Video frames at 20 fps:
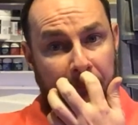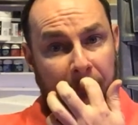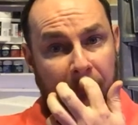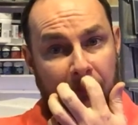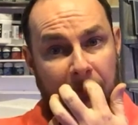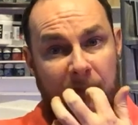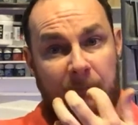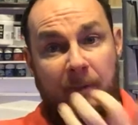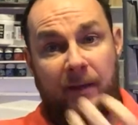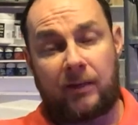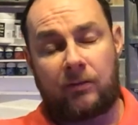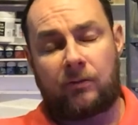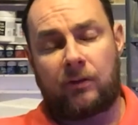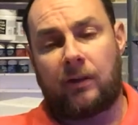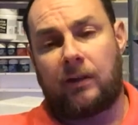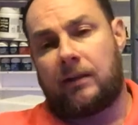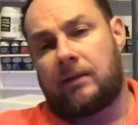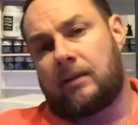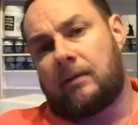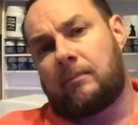Only space
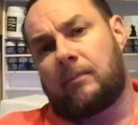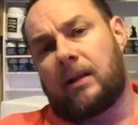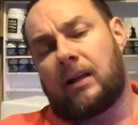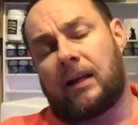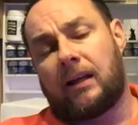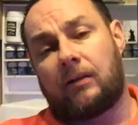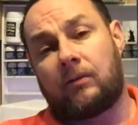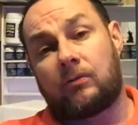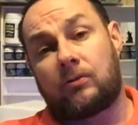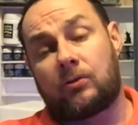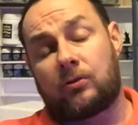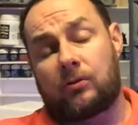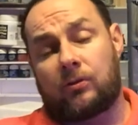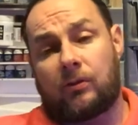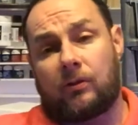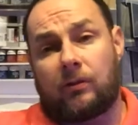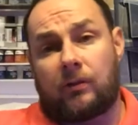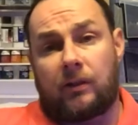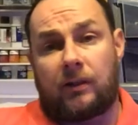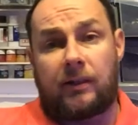really is in my lounge
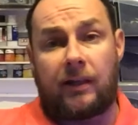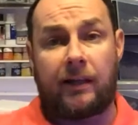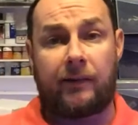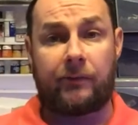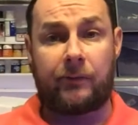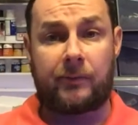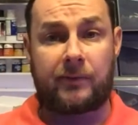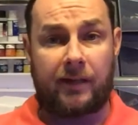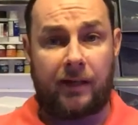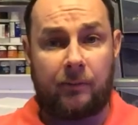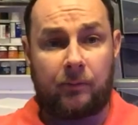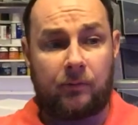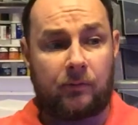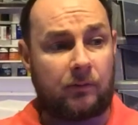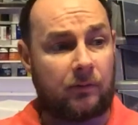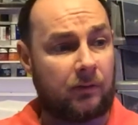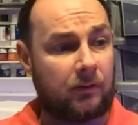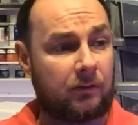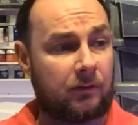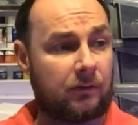on the dining room
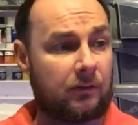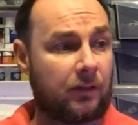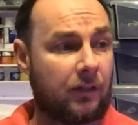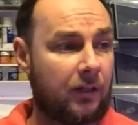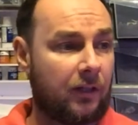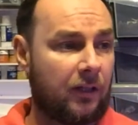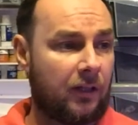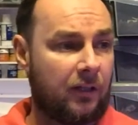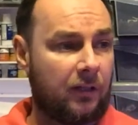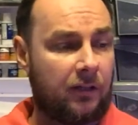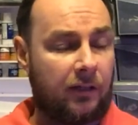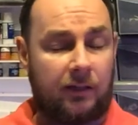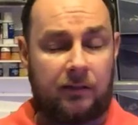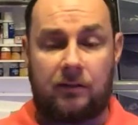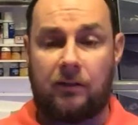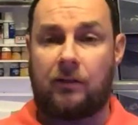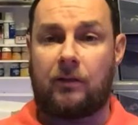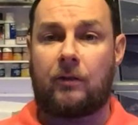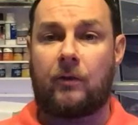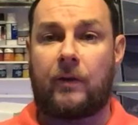table, and
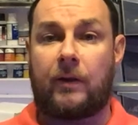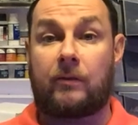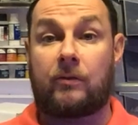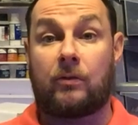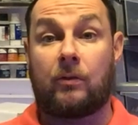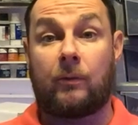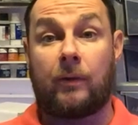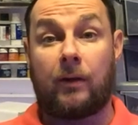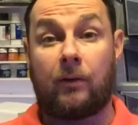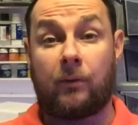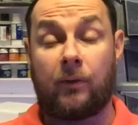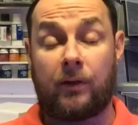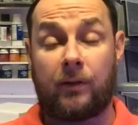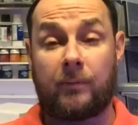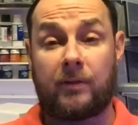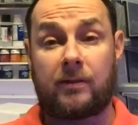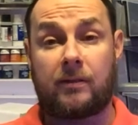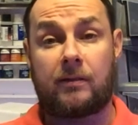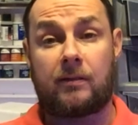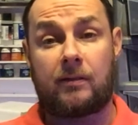that's not going to go down too well when the
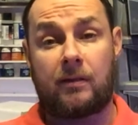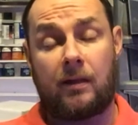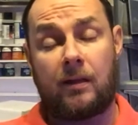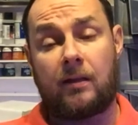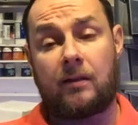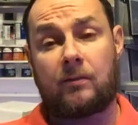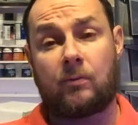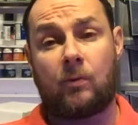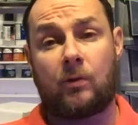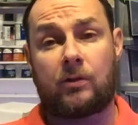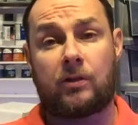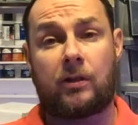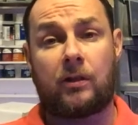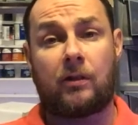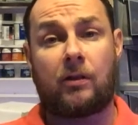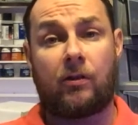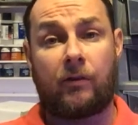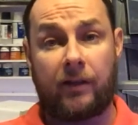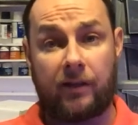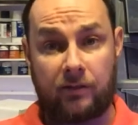missus is watching
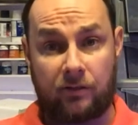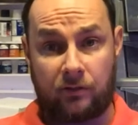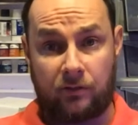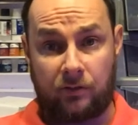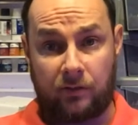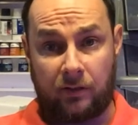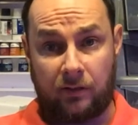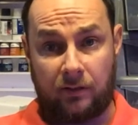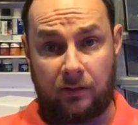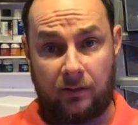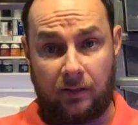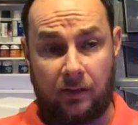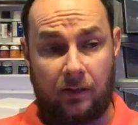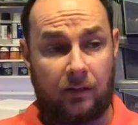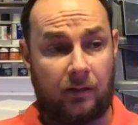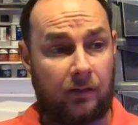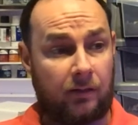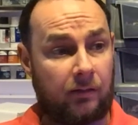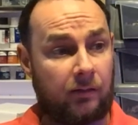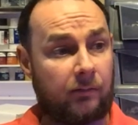Coronation Street.
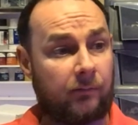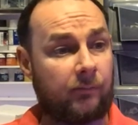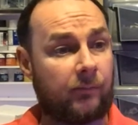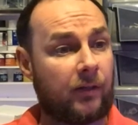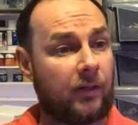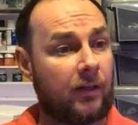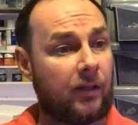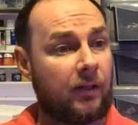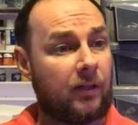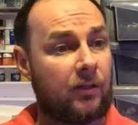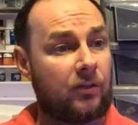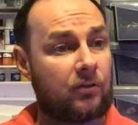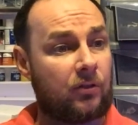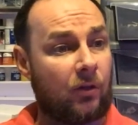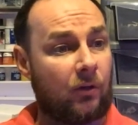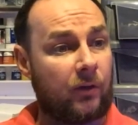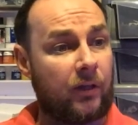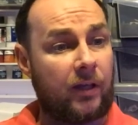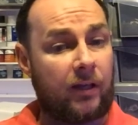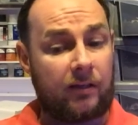
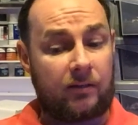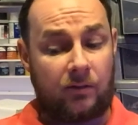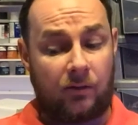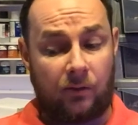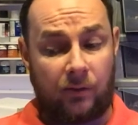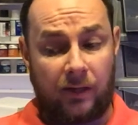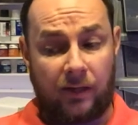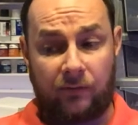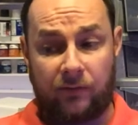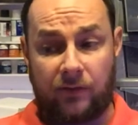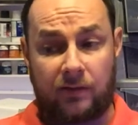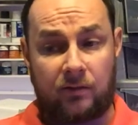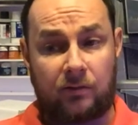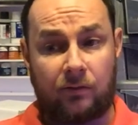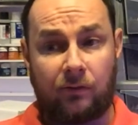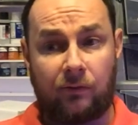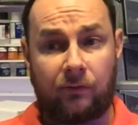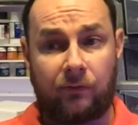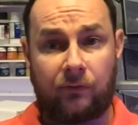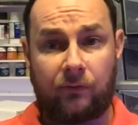So yeah, so I have this
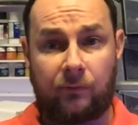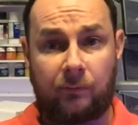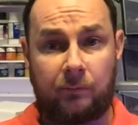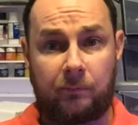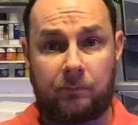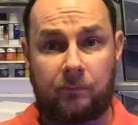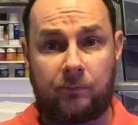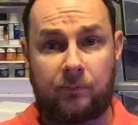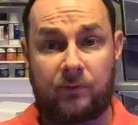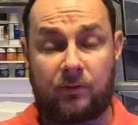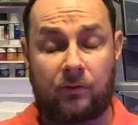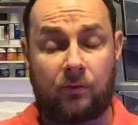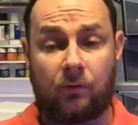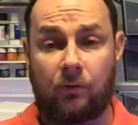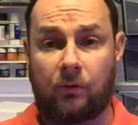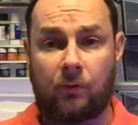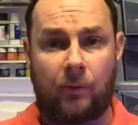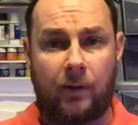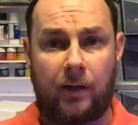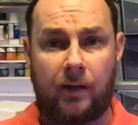stuff
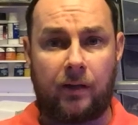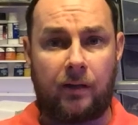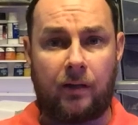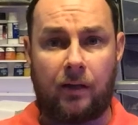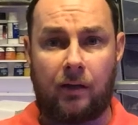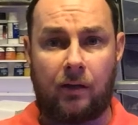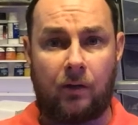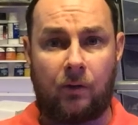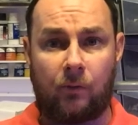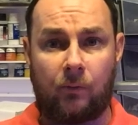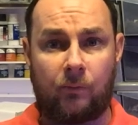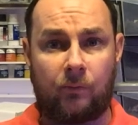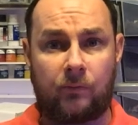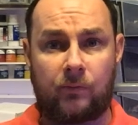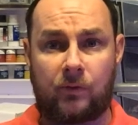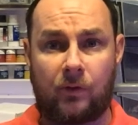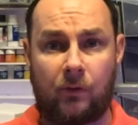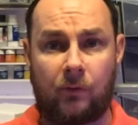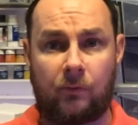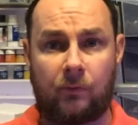stored away at home,
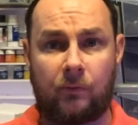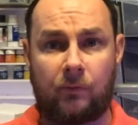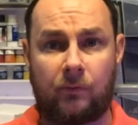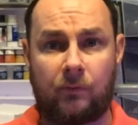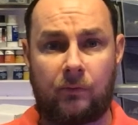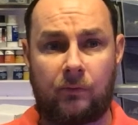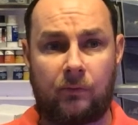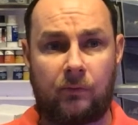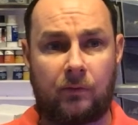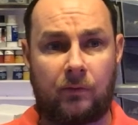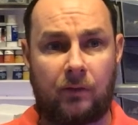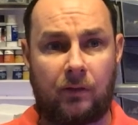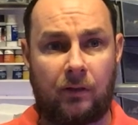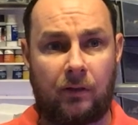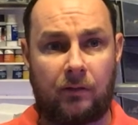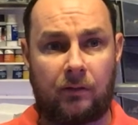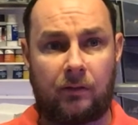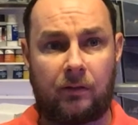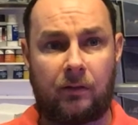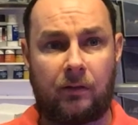so
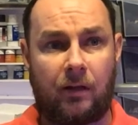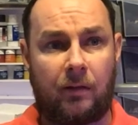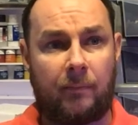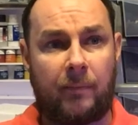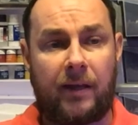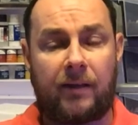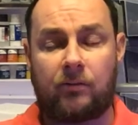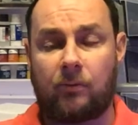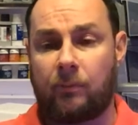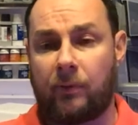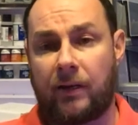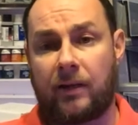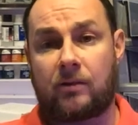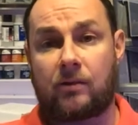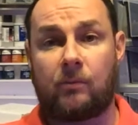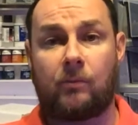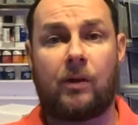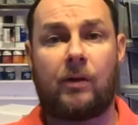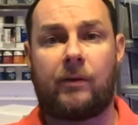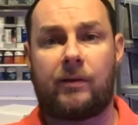I may as well bring it
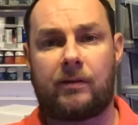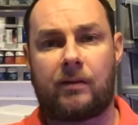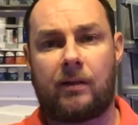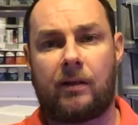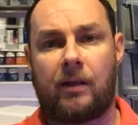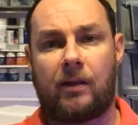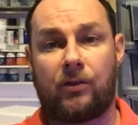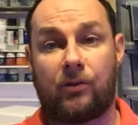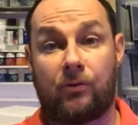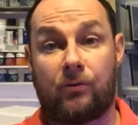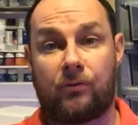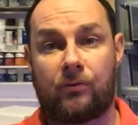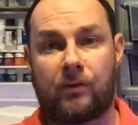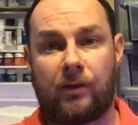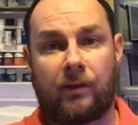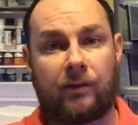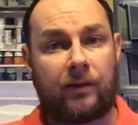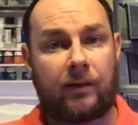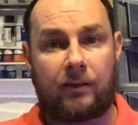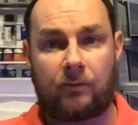somewhere where it can get used,
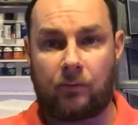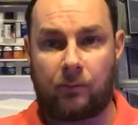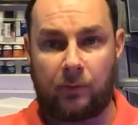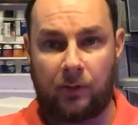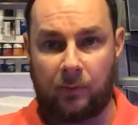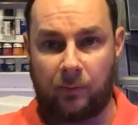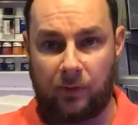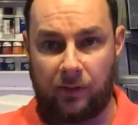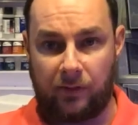and I think that's what people